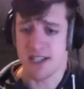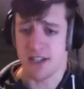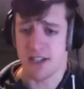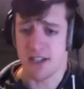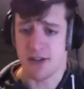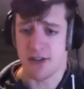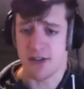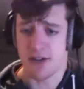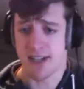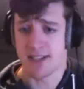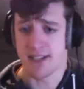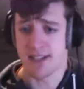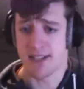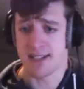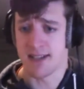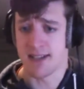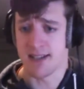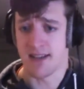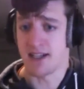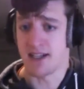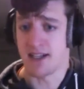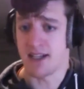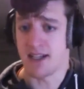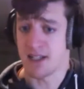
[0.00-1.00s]
directors and
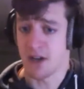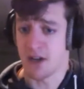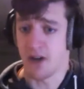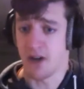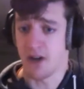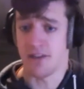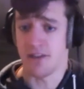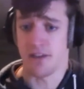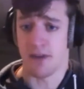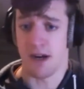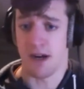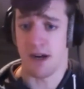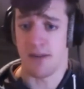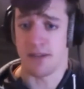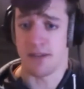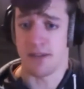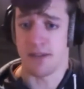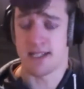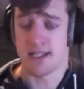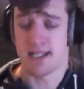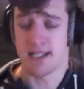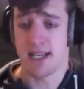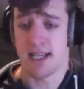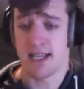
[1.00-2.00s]
things of
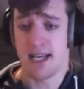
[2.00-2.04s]
departments,